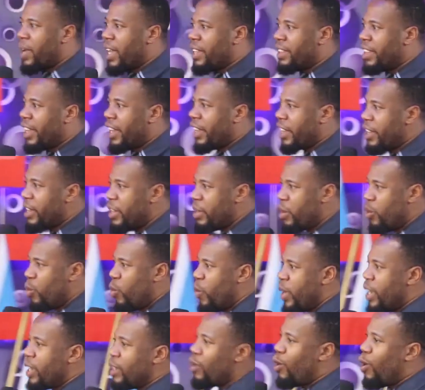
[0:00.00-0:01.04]
by the
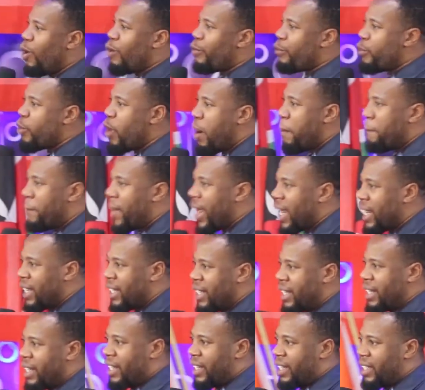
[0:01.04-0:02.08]
renewing of your mind,
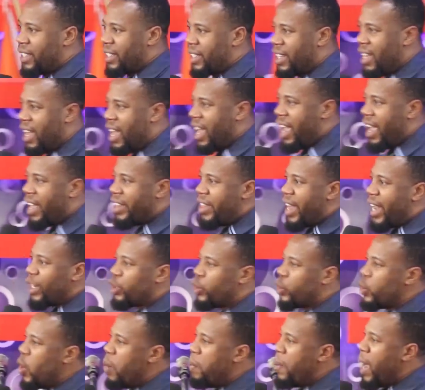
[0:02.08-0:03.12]

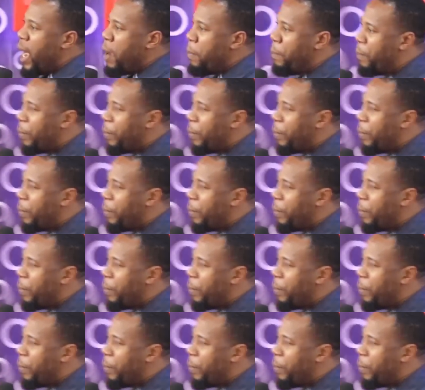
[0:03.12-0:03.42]
that you may